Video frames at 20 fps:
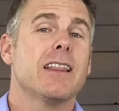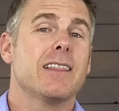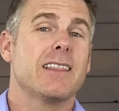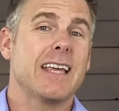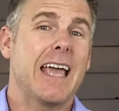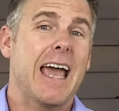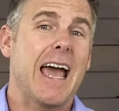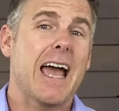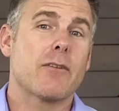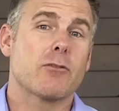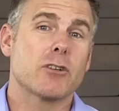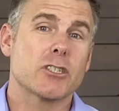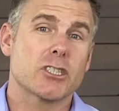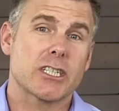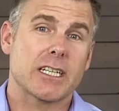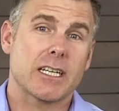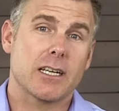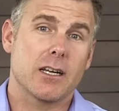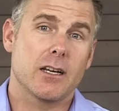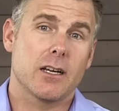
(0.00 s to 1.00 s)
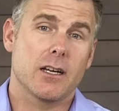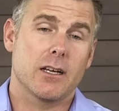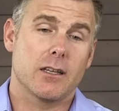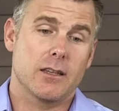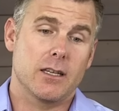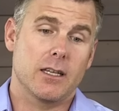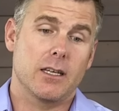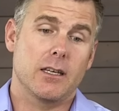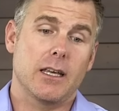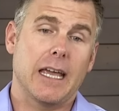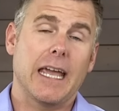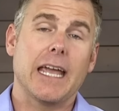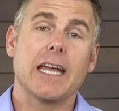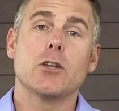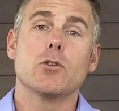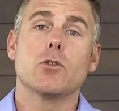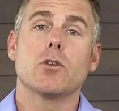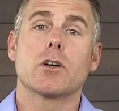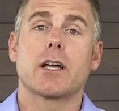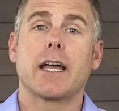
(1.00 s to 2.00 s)
the average, the
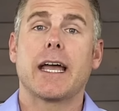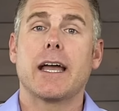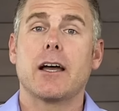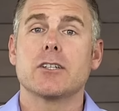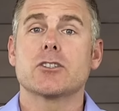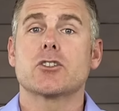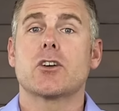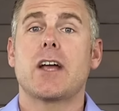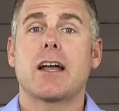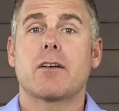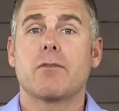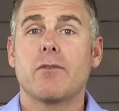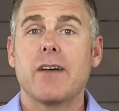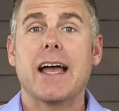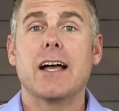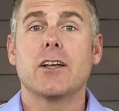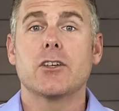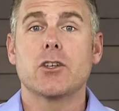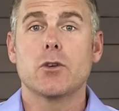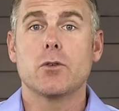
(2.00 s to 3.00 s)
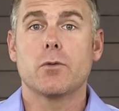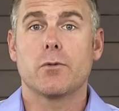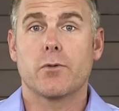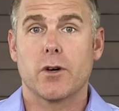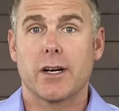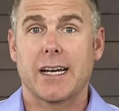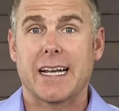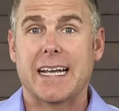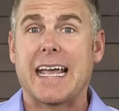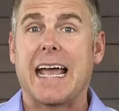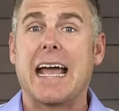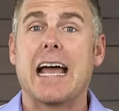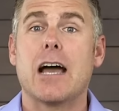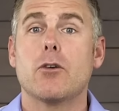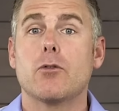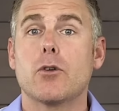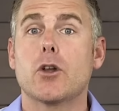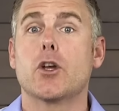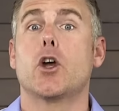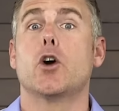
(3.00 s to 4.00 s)
annual contract value for an
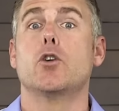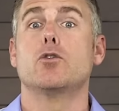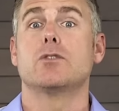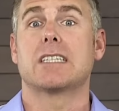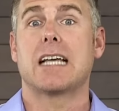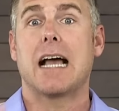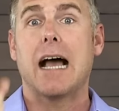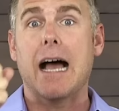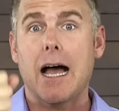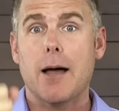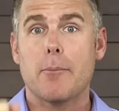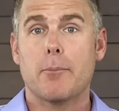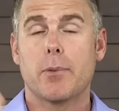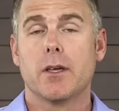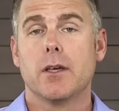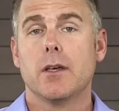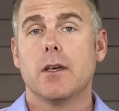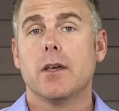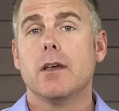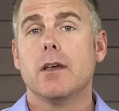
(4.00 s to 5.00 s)
account goes up,